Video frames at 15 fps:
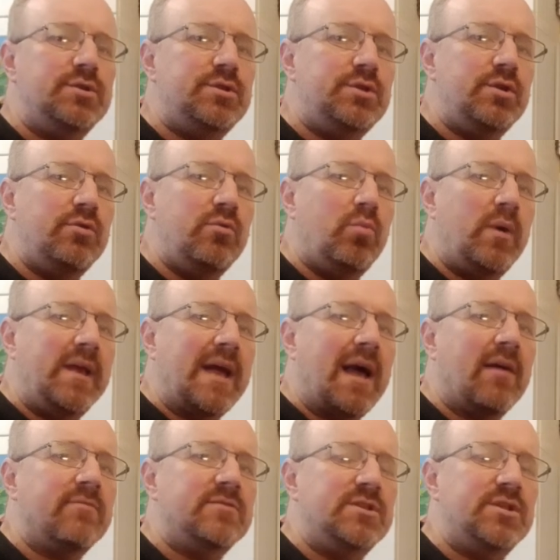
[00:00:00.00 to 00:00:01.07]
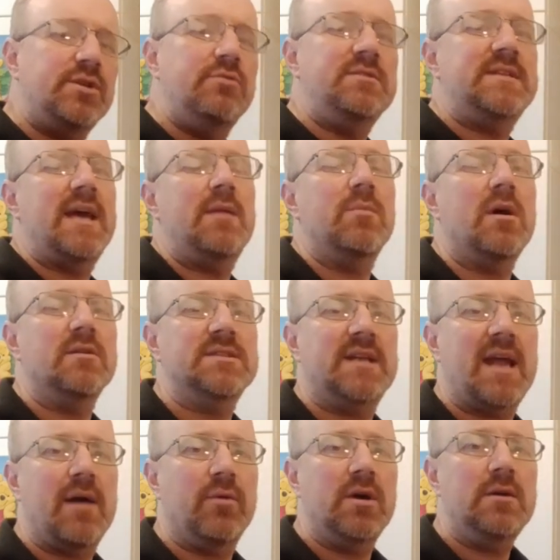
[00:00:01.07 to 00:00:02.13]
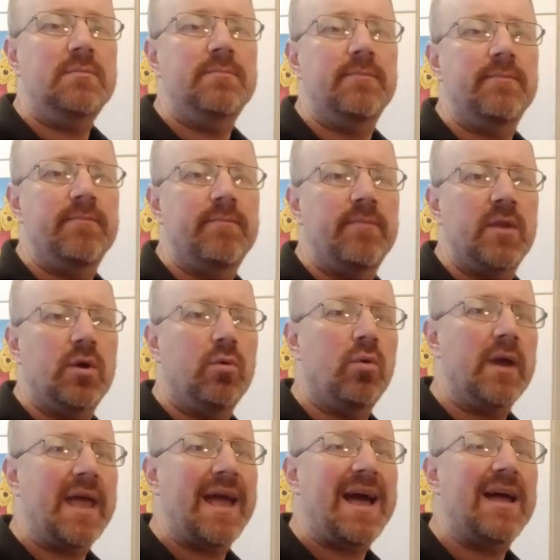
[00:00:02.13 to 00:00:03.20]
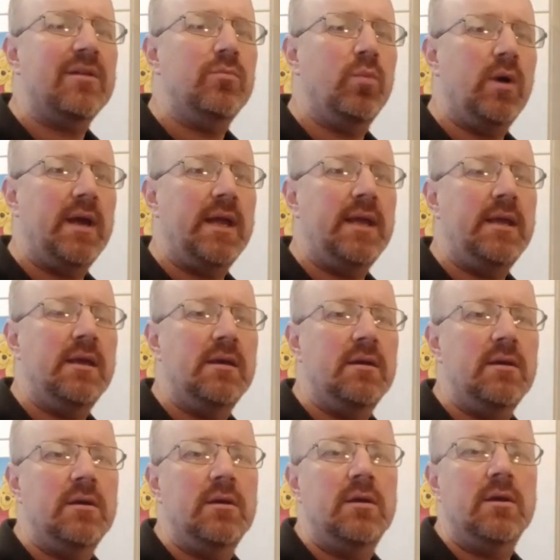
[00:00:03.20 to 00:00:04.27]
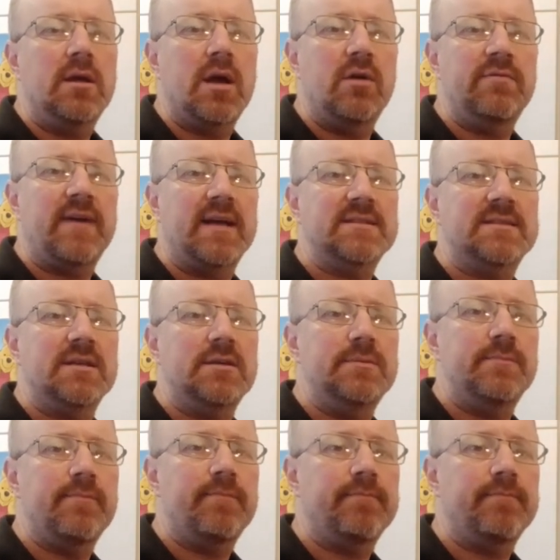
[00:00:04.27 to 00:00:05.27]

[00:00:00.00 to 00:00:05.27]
do we have to do 10 miles an hour or can we go faster?